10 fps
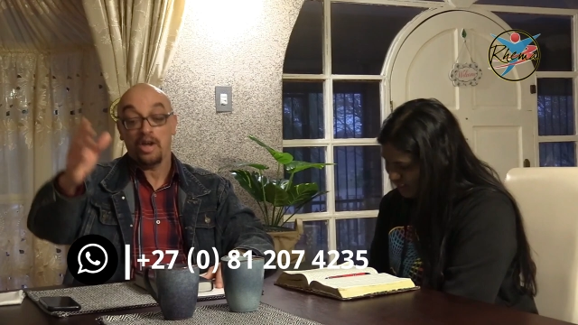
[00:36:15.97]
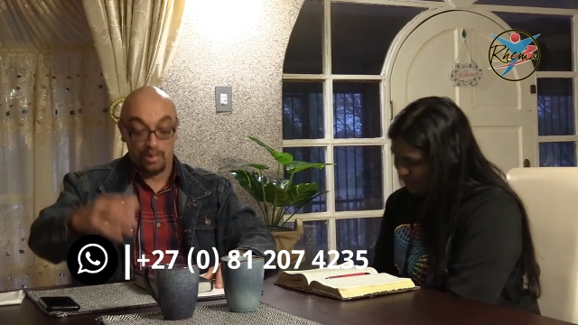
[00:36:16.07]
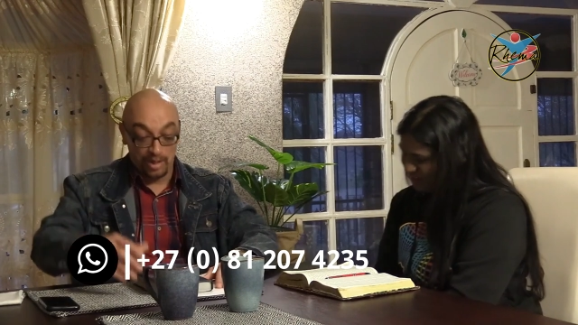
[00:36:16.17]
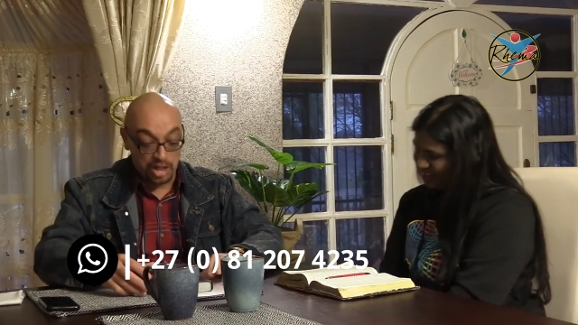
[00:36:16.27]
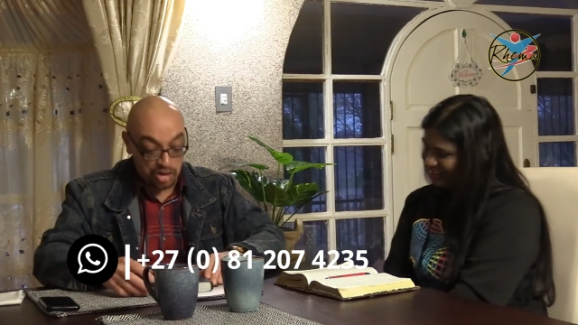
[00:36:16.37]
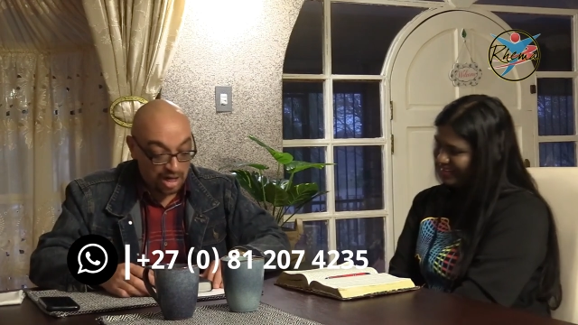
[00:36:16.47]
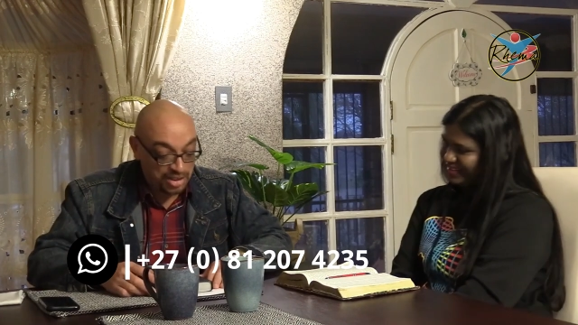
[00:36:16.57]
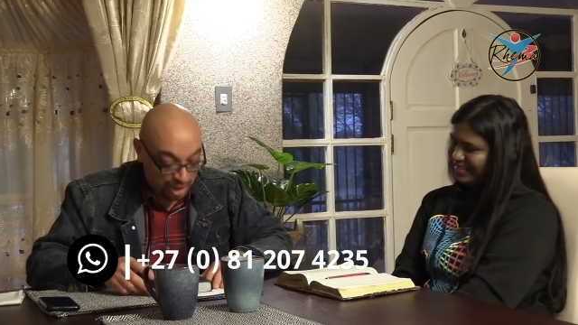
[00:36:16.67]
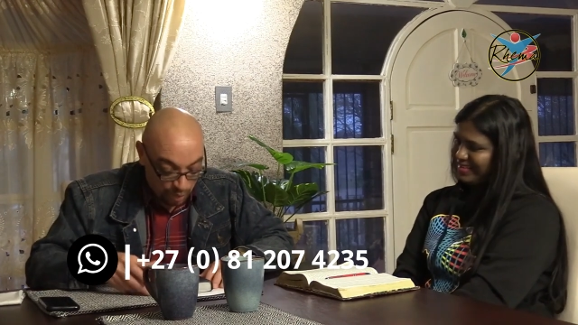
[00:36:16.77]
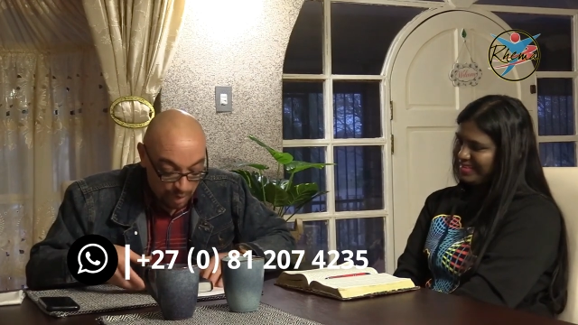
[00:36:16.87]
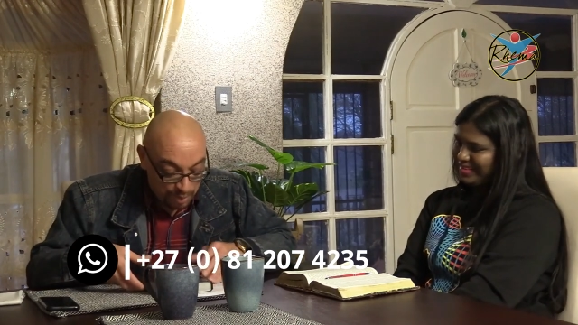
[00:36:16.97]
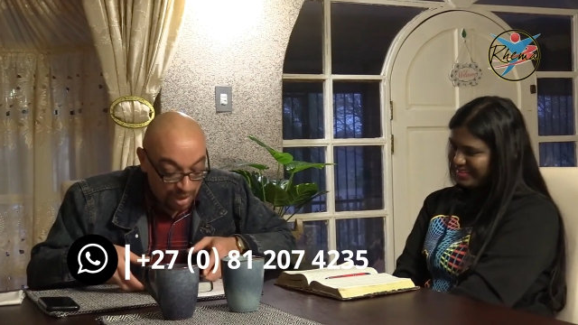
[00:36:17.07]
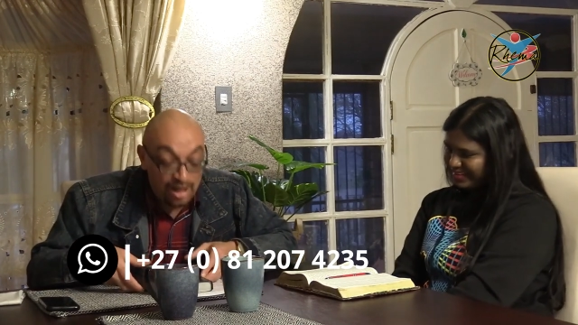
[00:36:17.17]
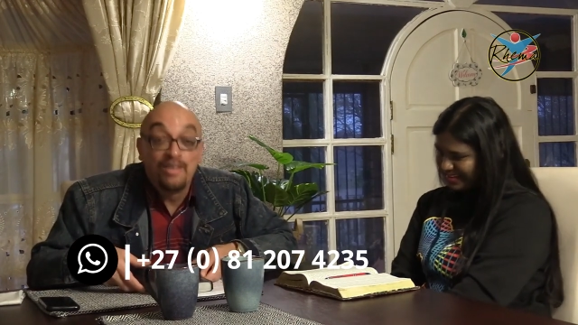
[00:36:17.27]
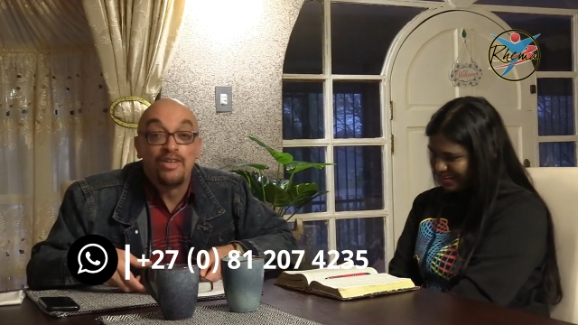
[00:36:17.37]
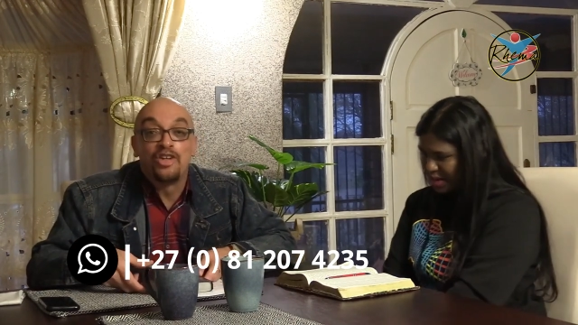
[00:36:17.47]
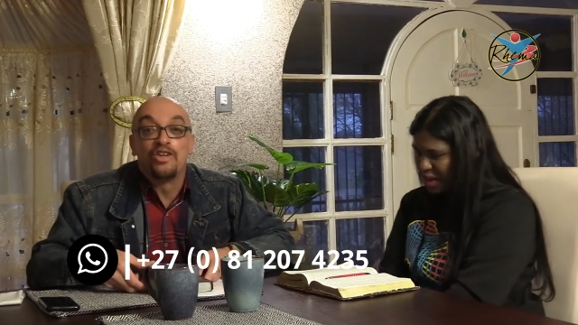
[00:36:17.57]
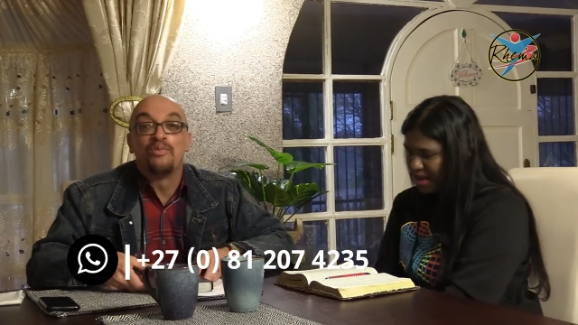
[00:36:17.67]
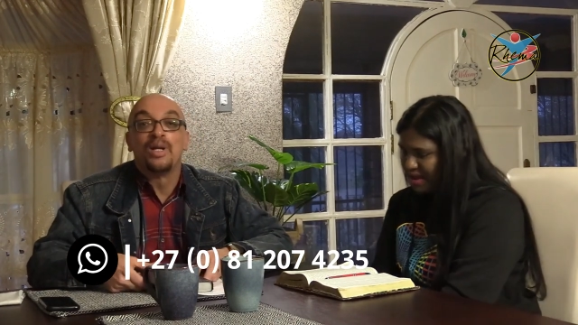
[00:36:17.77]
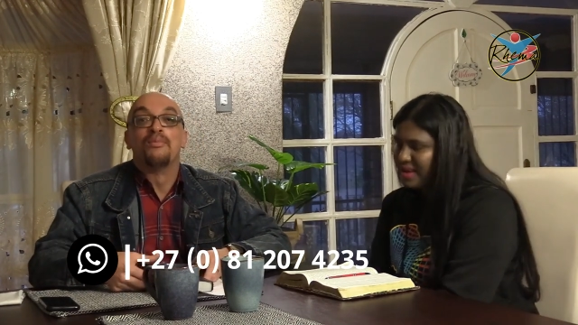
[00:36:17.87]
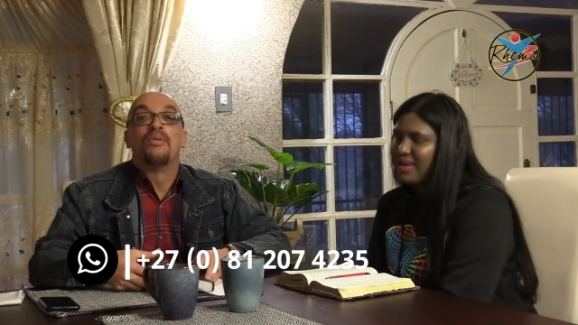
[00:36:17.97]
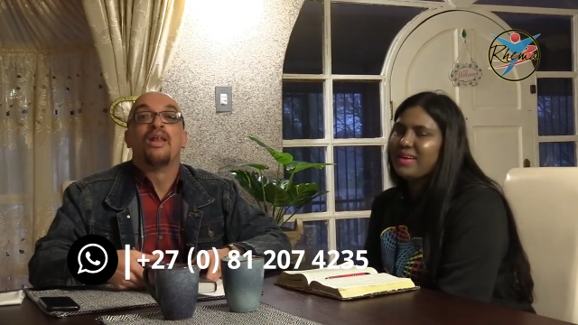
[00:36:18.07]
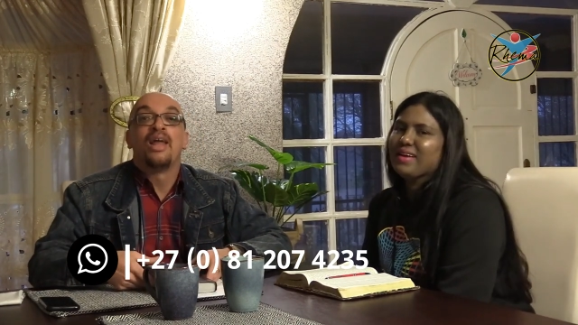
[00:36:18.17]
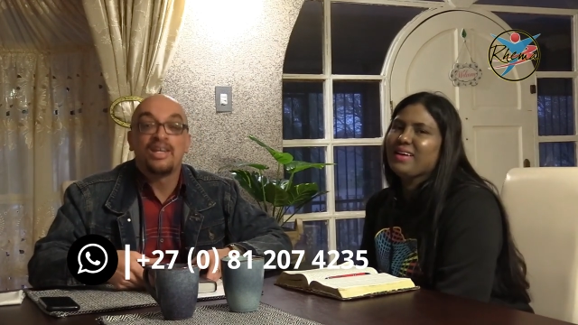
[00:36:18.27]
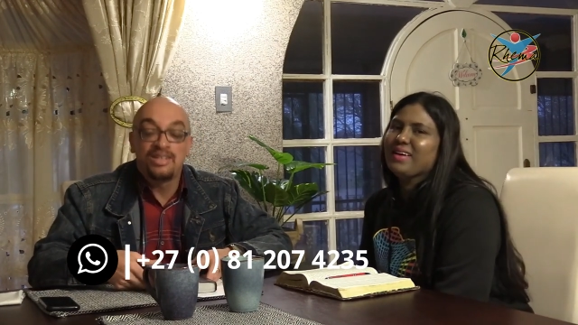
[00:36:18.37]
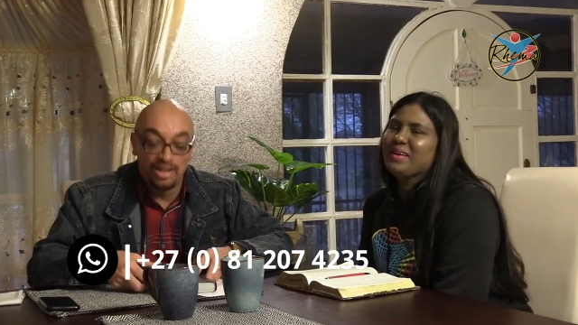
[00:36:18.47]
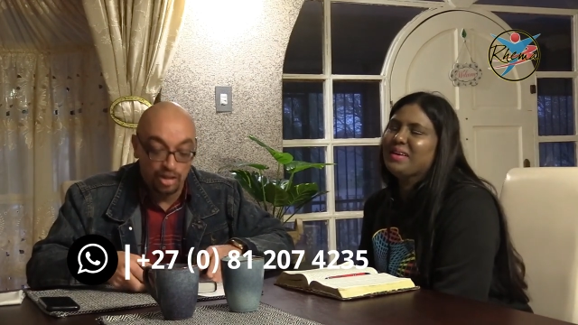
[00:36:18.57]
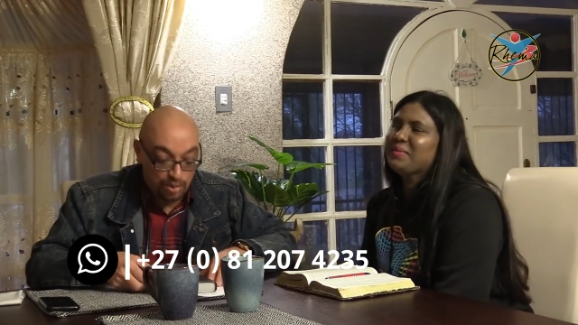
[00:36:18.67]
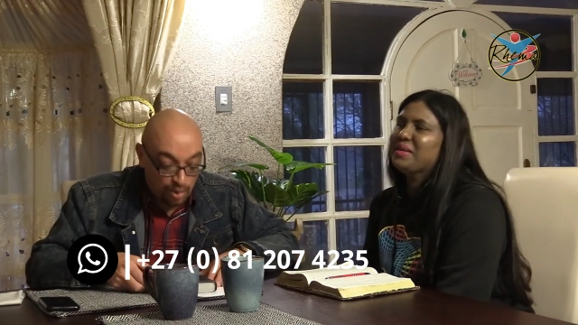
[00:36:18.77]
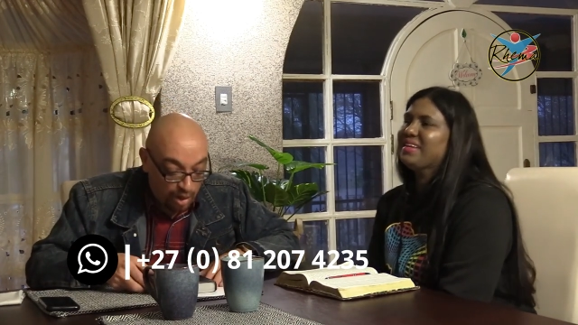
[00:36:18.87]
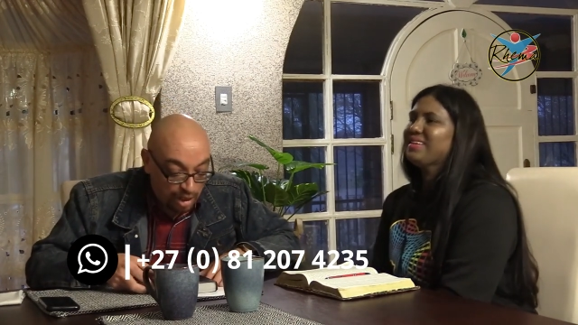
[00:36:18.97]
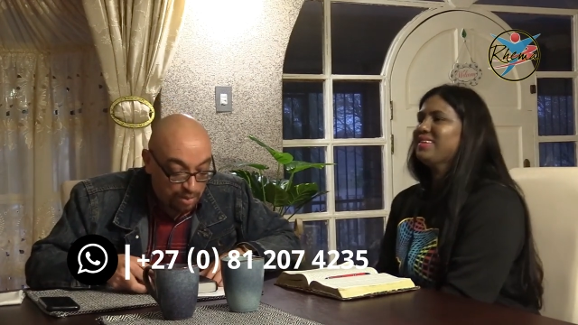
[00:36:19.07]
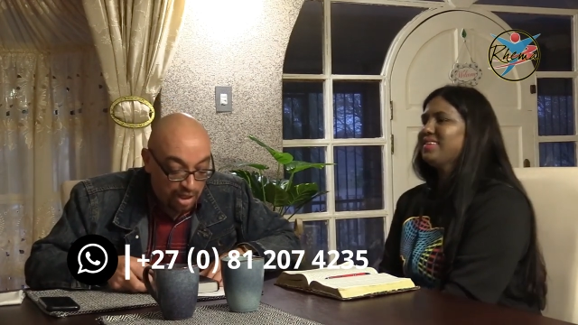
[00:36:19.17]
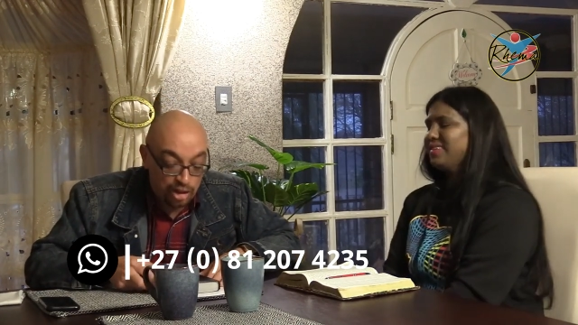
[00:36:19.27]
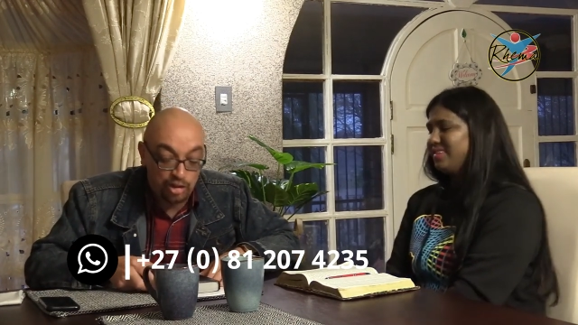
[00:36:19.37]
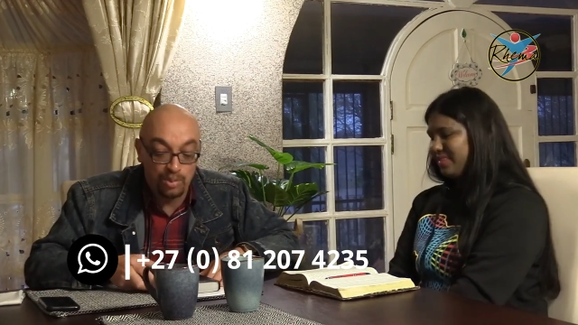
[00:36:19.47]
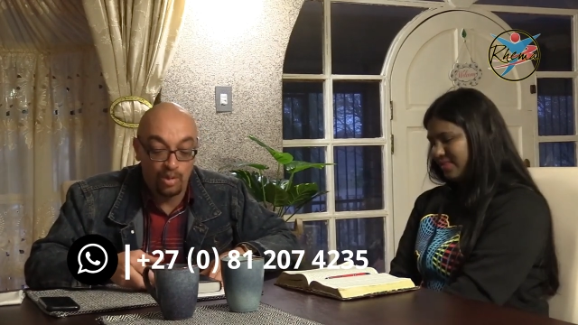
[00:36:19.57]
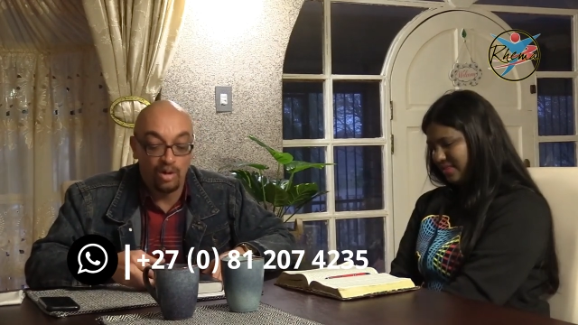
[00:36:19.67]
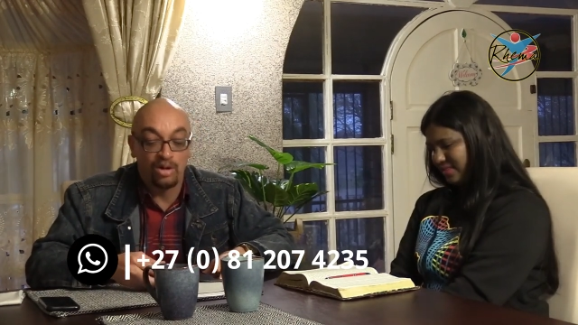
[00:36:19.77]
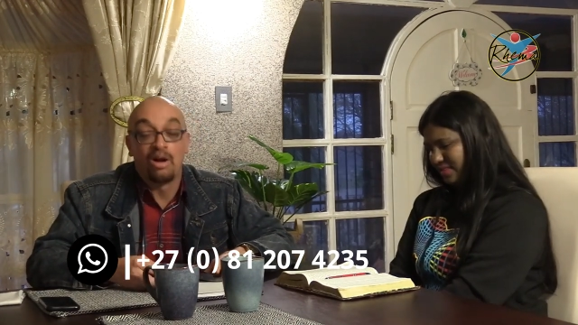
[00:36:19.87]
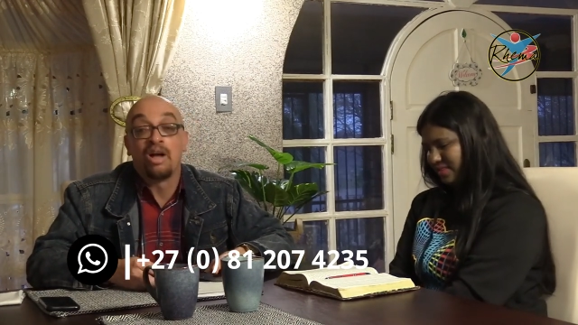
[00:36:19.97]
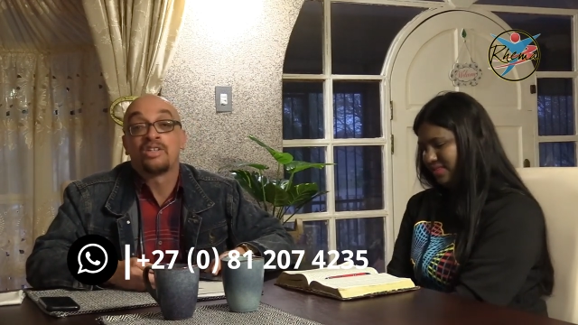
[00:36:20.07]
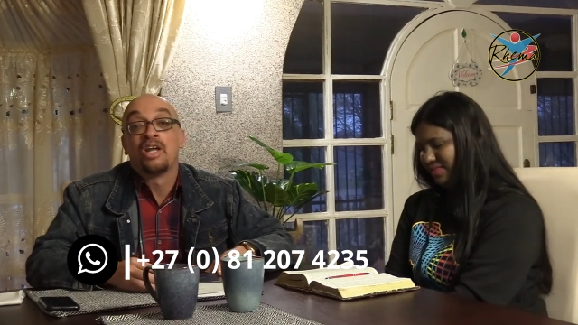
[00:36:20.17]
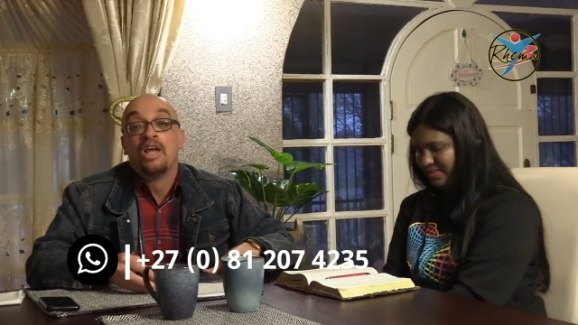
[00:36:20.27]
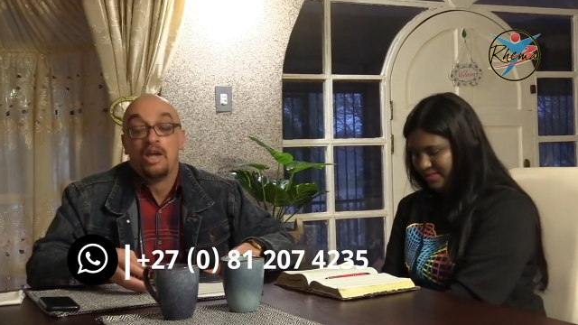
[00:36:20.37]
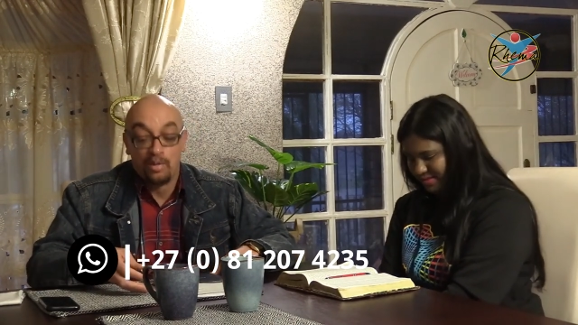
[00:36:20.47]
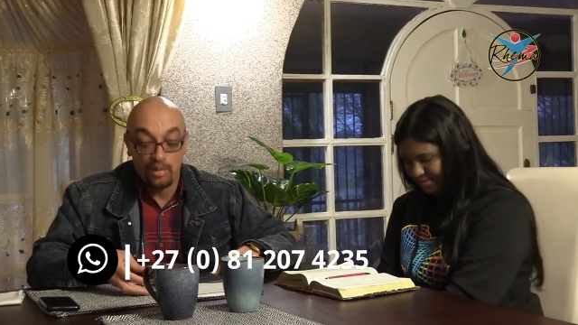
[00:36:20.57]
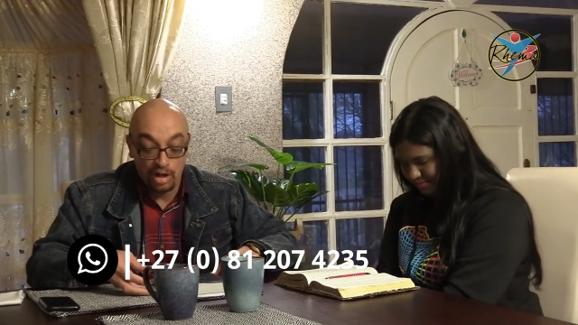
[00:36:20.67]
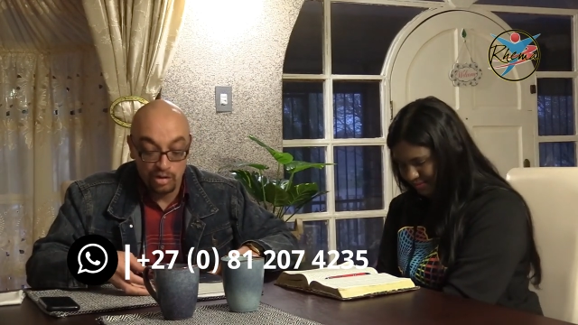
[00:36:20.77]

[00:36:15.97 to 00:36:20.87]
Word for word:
Speaker 1: Lord, we trust and we believe that you've been blessed Amen. this morning by this broadcast. We are